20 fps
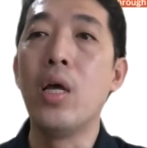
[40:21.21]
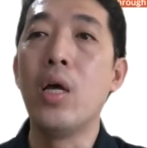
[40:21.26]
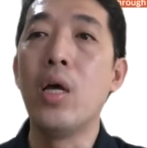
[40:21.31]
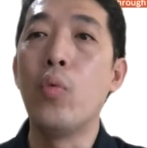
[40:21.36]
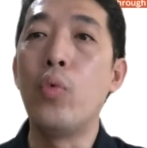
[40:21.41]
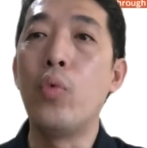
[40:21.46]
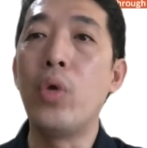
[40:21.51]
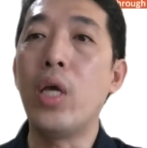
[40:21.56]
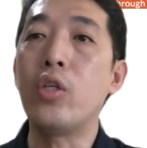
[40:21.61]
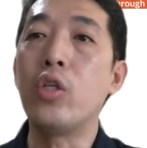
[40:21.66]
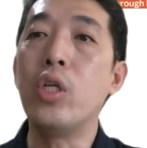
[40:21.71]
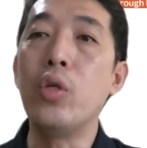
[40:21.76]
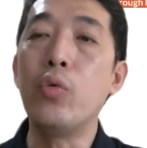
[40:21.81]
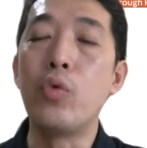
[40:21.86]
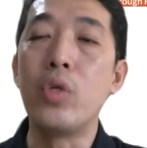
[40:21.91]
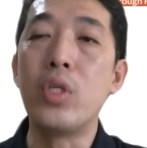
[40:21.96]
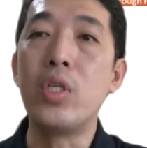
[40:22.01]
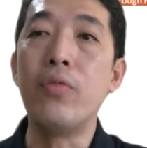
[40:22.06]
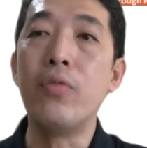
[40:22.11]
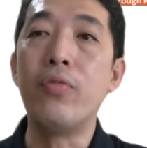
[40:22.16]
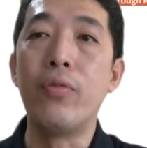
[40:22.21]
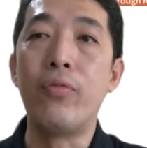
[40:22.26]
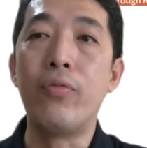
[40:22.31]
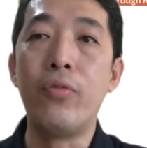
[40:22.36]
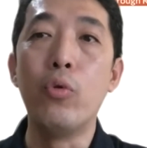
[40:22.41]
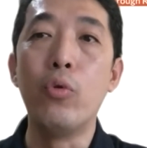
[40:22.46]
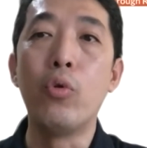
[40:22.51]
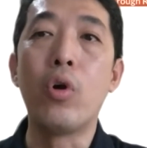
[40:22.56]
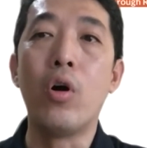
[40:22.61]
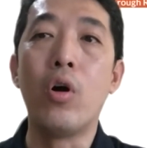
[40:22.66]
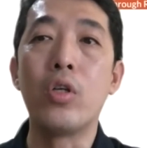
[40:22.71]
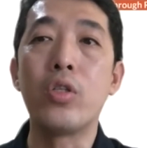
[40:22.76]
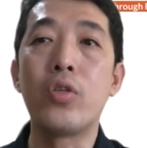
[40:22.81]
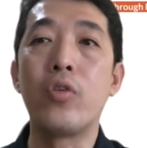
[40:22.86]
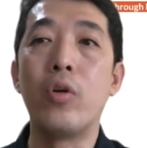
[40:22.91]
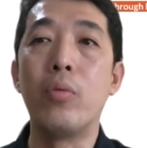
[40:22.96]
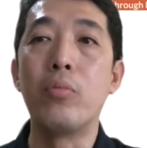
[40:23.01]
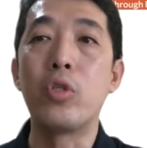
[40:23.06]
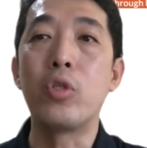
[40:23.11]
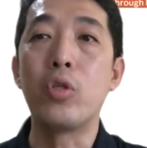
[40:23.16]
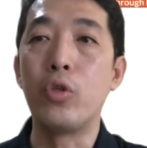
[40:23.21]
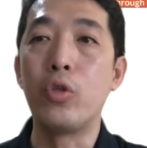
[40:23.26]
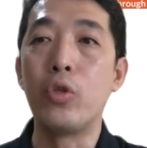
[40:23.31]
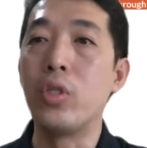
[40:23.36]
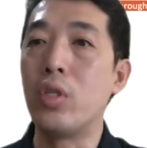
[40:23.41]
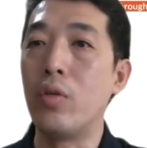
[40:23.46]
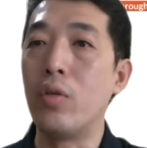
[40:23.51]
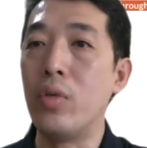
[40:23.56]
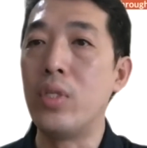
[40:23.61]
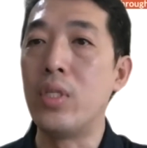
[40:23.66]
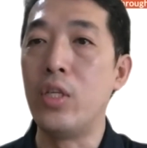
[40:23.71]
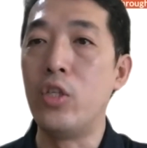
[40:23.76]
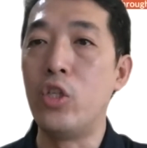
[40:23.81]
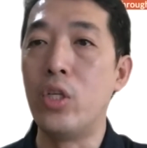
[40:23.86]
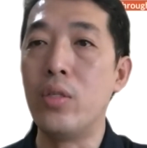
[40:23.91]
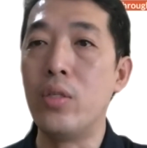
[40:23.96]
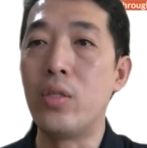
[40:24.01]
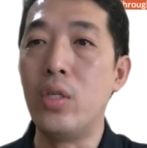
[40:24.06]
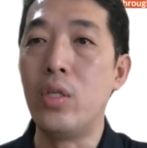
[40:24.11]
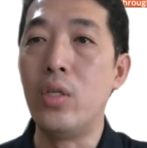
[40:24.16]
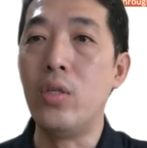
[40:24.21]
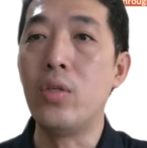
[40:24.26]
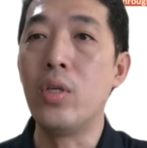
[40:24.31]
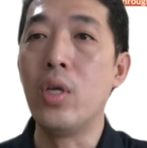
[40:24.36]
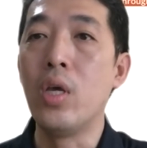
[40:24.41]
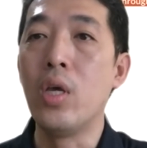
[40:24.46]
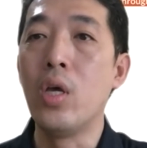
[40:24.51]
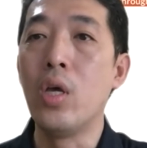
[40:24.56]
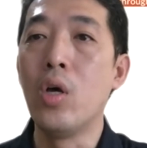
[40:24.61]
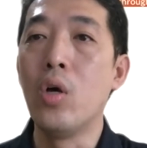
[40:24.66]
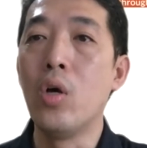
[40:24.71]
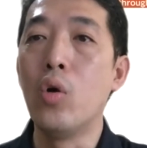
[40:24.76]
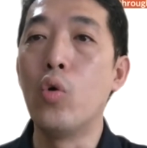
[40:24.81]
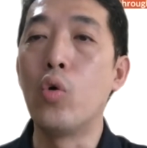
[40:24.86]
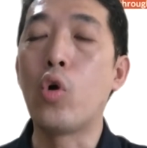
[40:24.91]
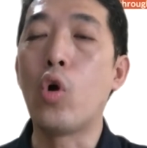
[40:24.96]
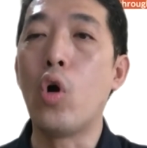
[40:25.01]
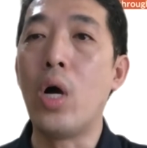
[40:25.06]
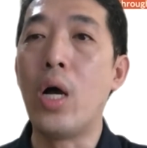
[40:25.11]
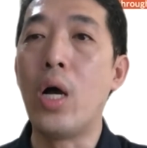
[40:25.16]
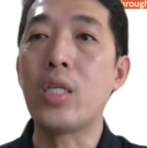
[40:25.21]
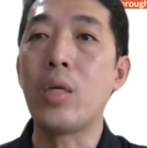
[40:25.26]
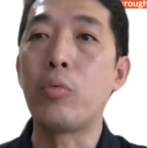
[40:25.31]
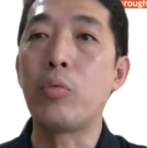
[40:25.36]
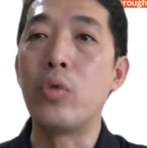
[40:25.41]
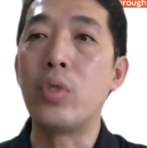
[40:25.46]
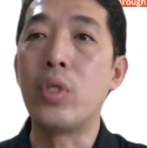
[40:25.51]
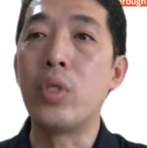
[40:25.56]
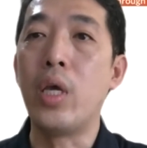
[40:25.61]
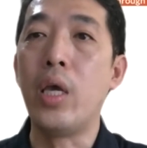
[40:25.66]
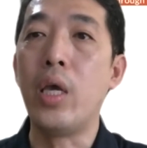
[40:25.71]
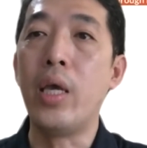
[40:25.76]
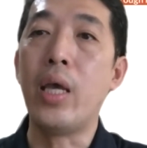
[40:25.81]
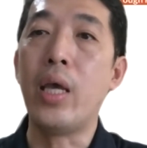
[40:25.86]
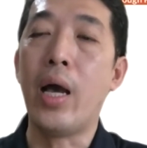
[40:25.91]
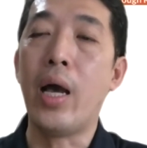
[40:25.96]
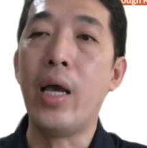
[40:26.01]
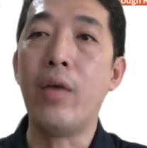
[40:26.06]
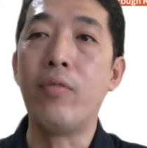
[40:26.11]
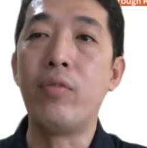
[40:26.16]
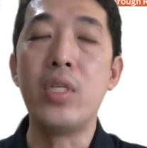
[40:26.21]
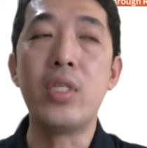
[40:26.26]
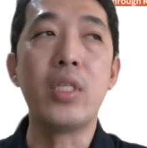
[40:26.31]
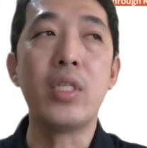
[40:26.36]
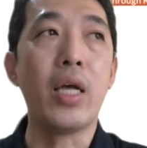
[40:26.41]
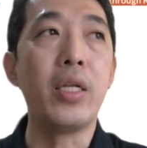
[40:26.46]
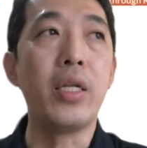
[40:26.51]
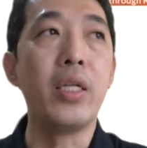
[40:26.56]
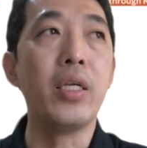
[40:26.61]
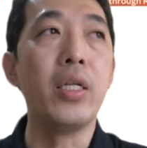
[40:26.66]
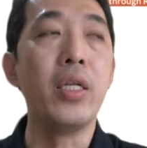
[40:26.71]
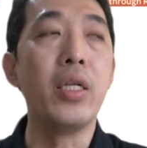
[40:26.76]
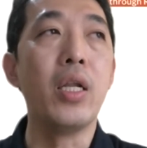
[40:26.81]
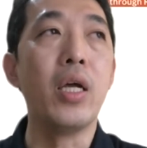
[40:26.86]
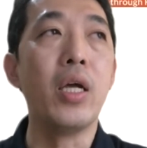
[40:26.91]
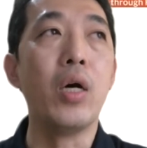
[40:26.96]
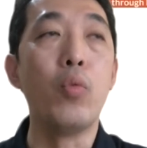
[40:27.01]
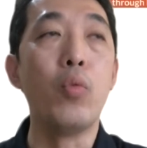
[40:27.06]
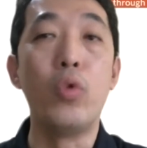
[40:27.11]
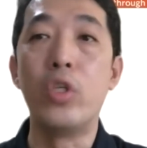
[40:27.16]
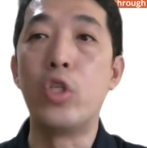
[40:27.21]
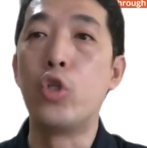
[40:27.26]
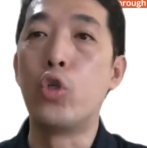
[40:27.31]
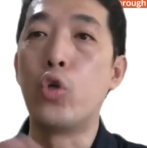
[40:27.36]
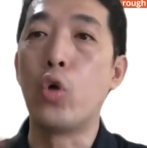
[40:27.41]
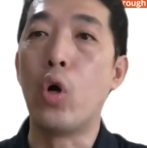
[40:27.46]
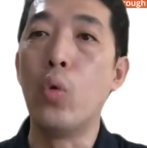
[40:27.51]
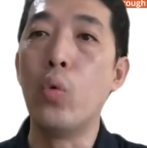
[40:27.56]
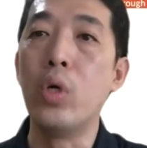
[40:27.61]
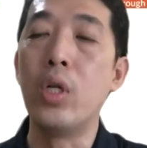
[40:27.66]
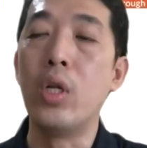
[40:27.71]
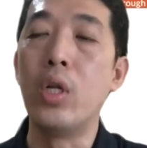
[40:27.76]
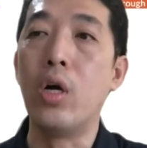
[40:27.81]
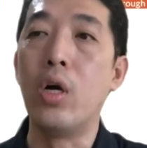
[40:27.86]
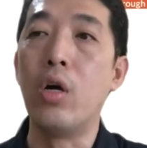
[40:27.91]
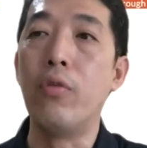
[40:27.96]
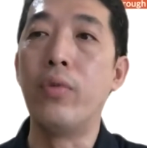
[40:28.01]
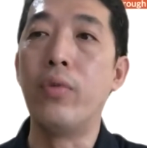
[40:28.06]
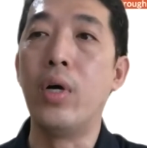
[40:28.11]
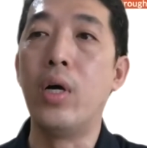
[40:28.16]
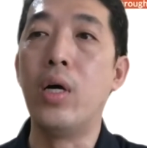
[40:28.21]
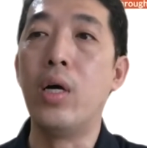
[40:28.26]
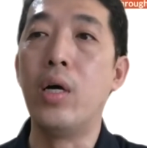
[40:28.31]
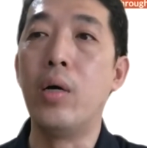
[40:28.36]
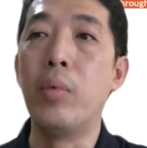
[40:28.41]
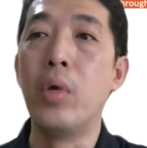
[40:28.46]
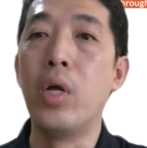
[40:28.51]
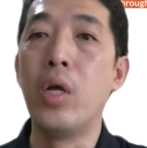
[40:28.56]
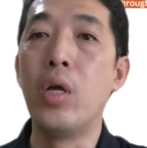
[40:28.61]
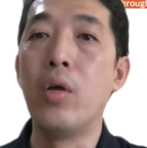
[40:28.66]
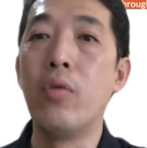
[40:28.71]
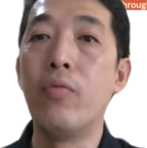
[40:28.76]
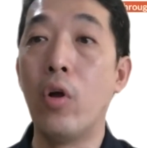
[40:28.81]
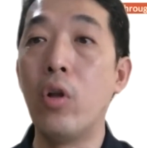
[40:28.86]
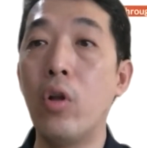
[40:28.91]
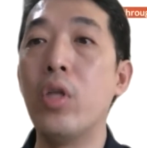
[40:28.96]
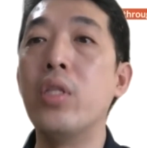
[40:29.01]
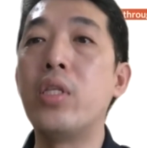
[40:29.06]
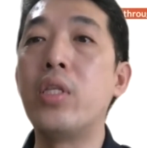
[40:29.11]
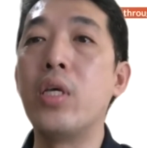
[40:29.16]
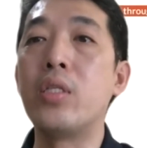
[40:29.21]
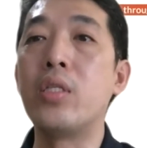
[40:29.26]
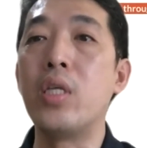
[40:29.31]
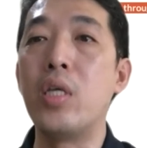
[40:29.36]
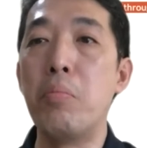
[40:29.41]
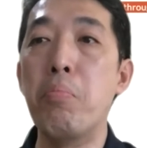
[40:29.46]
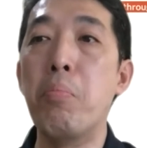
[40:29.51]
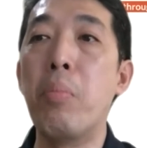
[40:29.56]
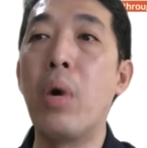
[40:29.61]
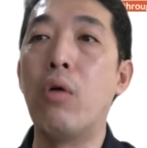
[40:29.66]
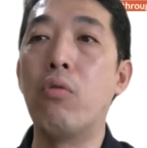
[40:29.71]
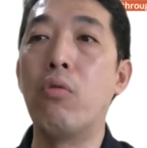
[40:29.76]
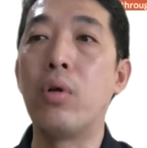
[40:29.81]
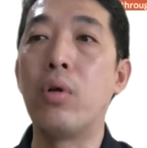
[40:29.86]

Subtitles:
we actually received a few calls from social service agencies who call us up to say, hey, I have this sudden withdrawal of volunteers in bulk.